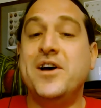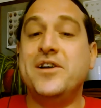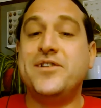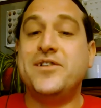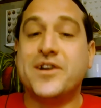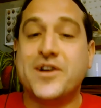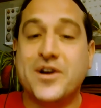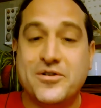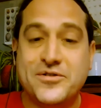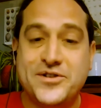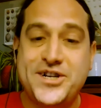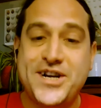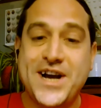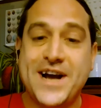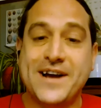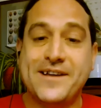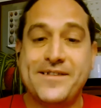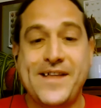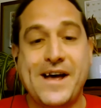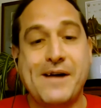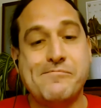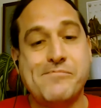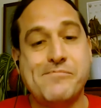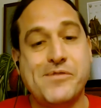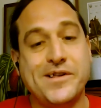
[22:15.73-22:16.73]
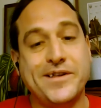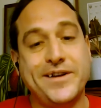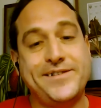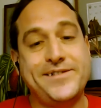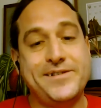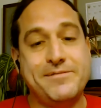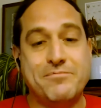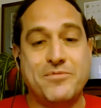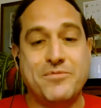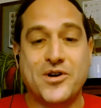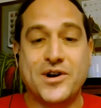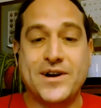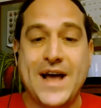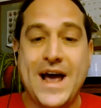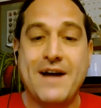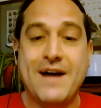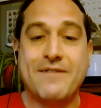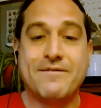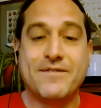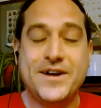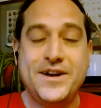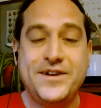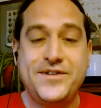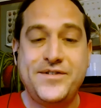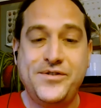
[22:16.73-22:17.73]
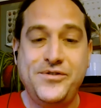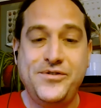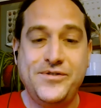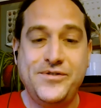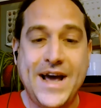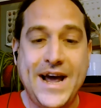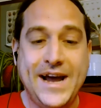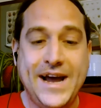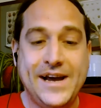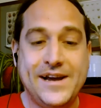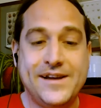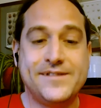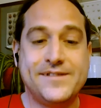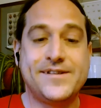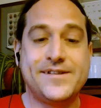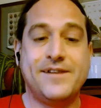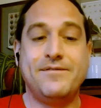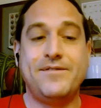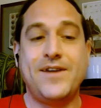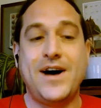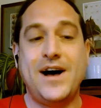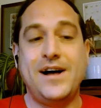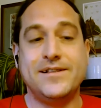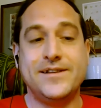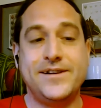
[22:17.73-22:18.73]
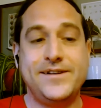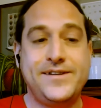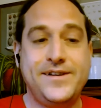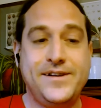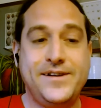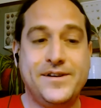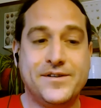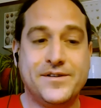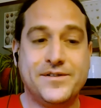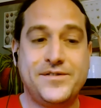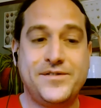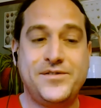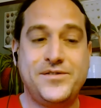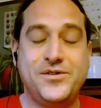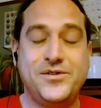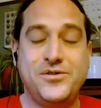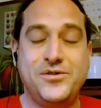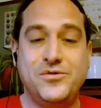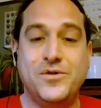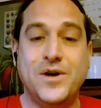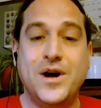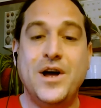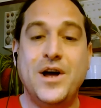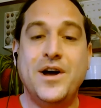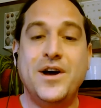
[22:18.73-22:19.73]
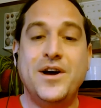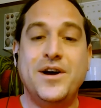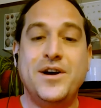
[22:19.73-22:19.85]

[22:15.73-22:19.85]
to go check that bulletin board every 2 days, and volunteers to